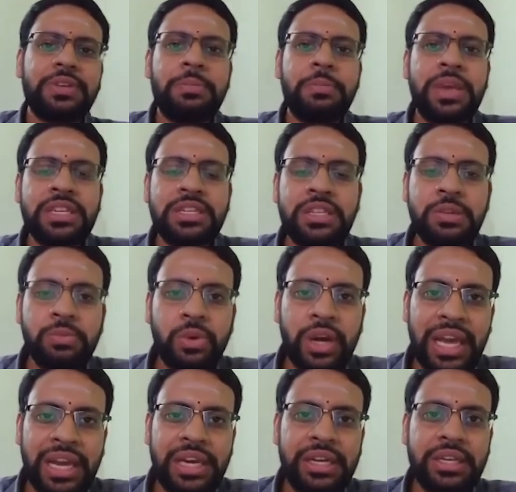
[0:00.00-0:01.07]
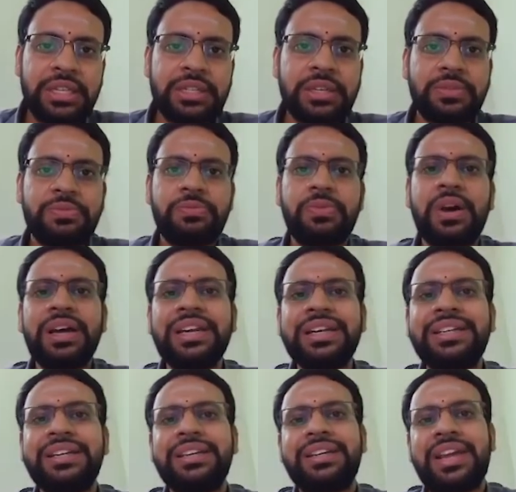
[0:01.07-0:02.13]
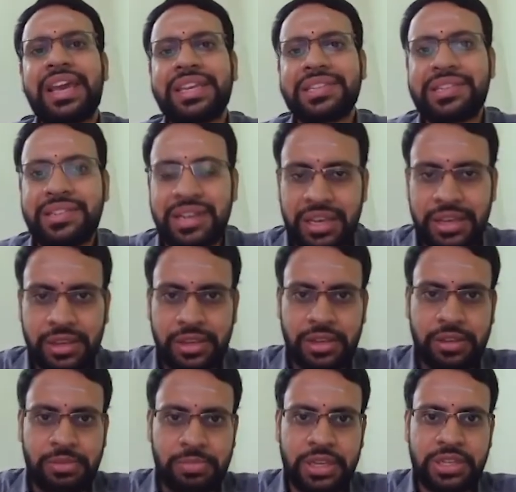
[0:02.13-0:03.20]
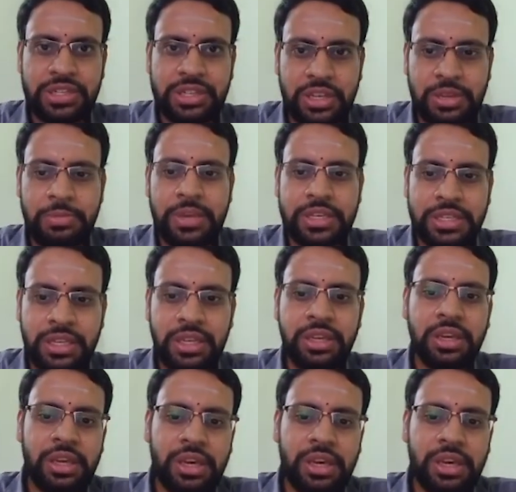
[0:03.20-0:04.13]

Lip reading: imaging modalities that fall under X-ray based imaging,